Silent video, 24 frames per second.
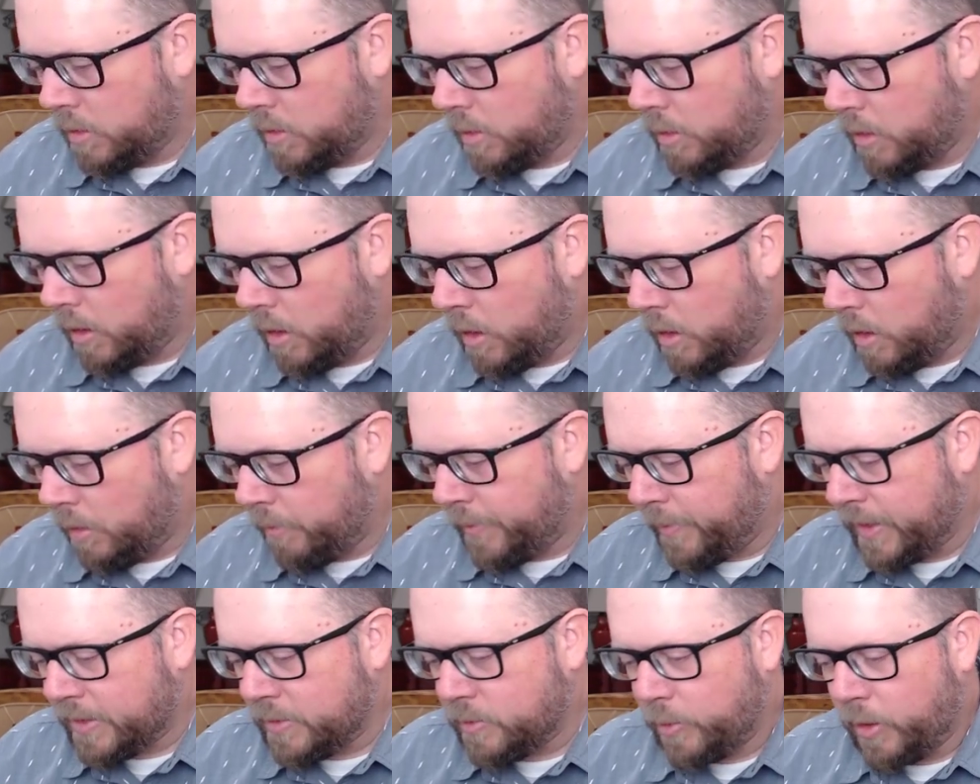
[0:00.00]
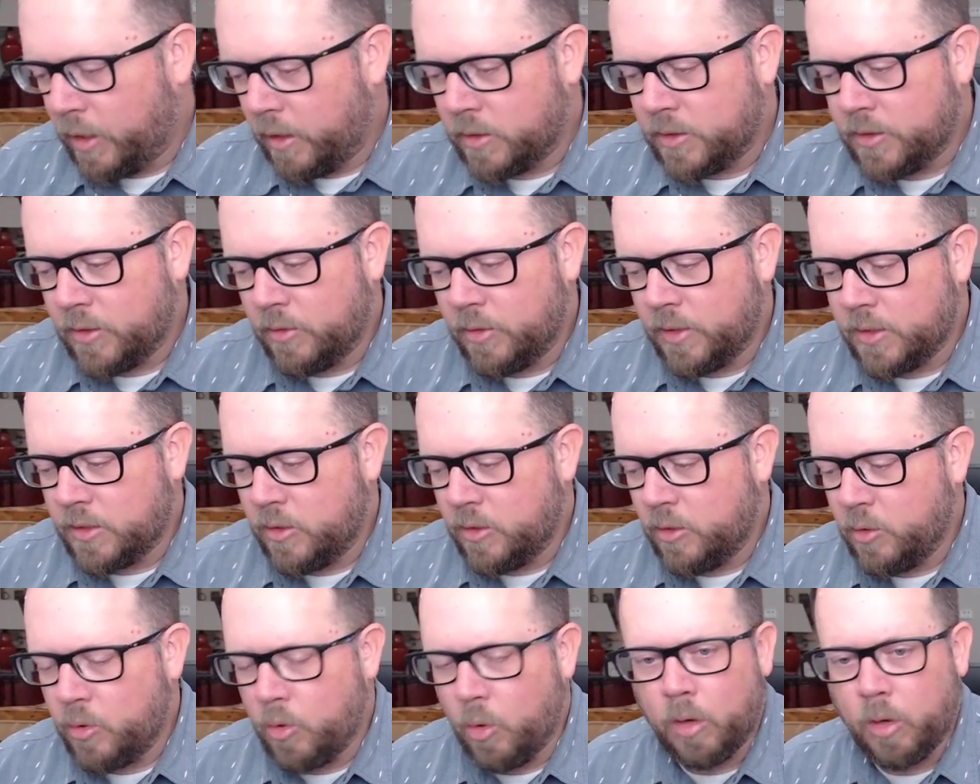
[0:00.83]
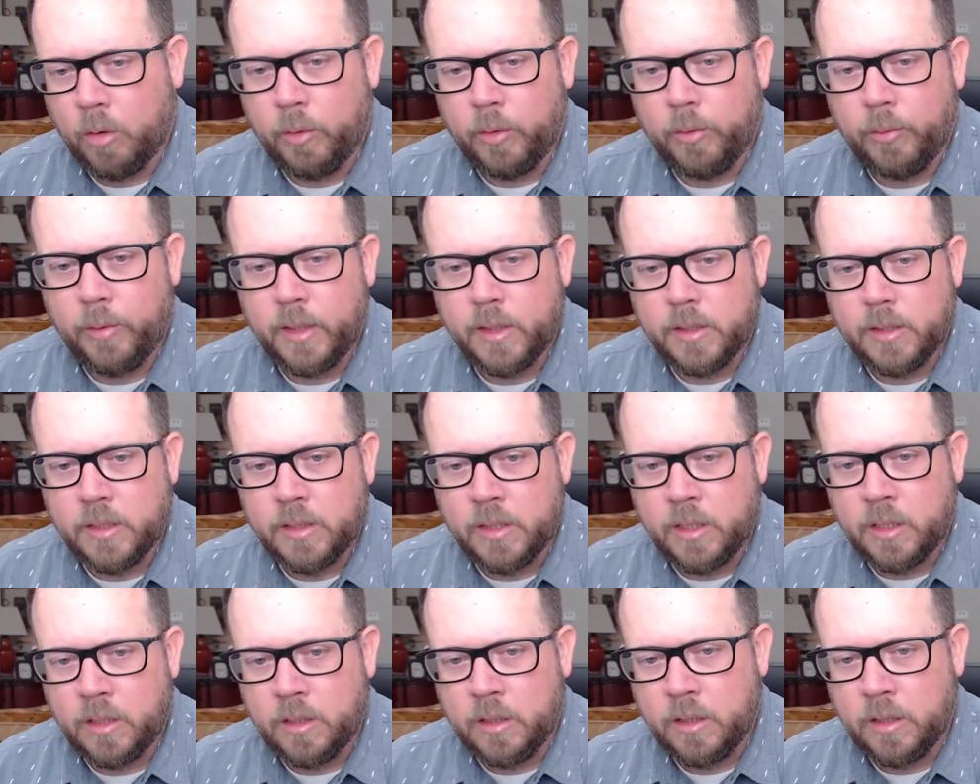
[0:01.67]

Um, that's what also this New York one was.